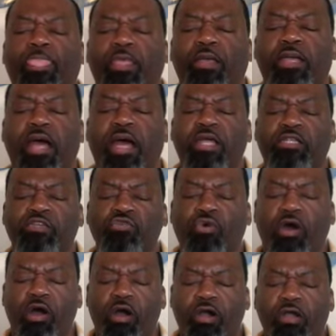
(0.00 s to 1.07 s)
God, you
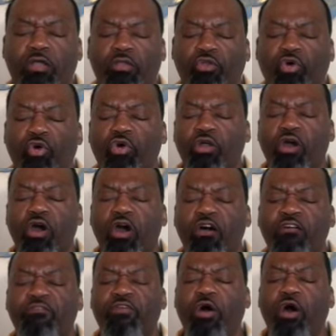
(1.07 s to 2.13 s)
are Lord
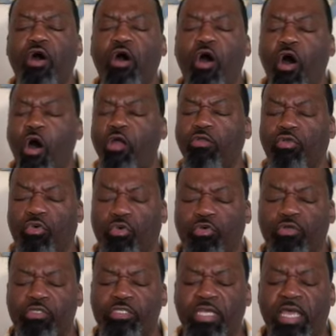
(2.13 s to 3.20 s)
of all
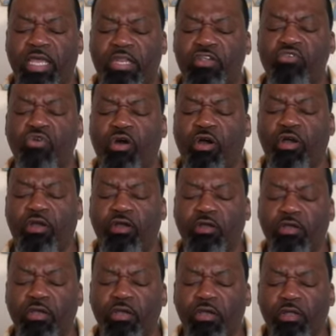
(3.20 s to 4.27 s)
lords, and you are
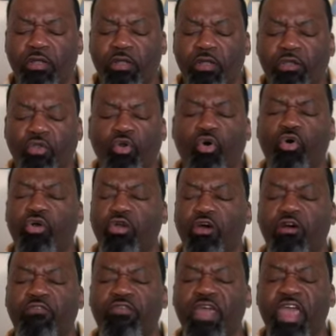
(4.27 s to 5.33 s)
Lord
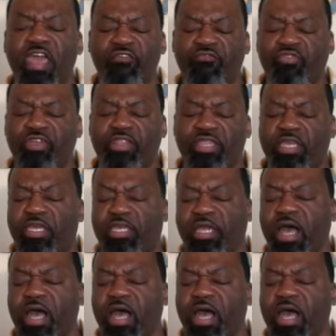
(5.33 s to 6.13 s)
of everything.